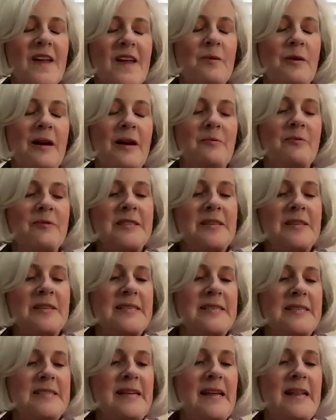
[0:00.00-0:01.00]
oh, I wasn't
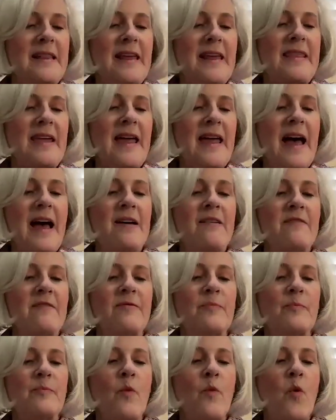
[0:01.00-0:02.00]
going to say, they have
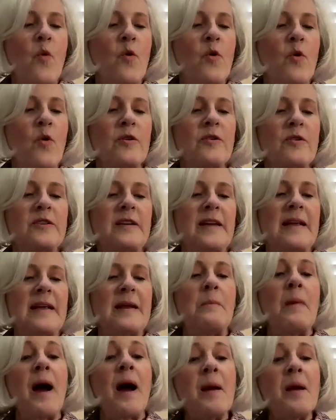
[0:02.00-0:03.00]
more,
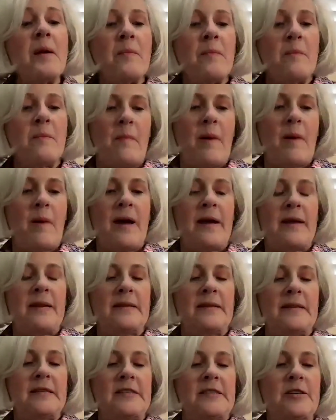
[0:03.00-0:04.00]
in my mind
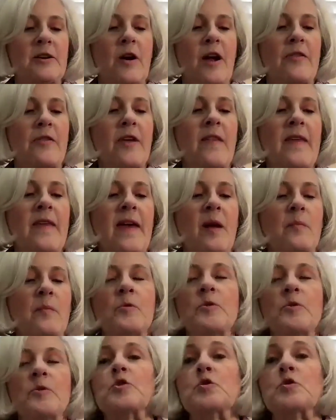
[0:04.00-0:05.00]
this year, I thought they had
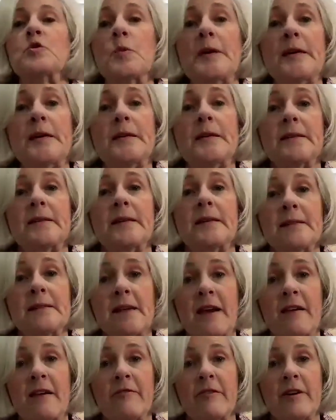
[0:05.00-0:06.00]
more sweets than
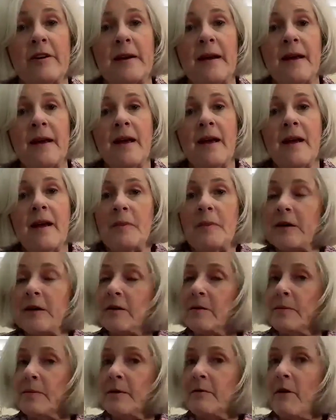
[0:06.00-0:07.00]
savory. I
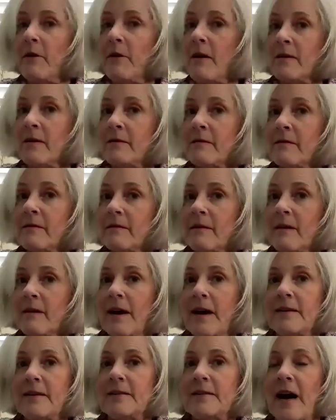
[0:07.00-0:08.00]
could oh. be wrong.
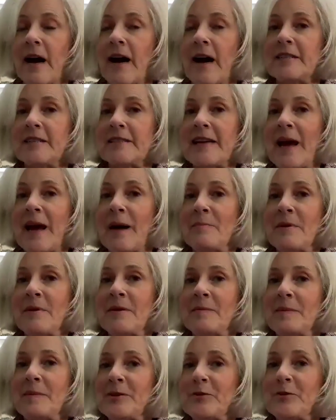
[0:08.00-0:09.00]
I, I just happen
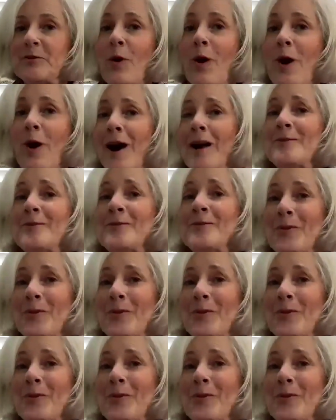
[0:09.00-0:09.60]
to be drawn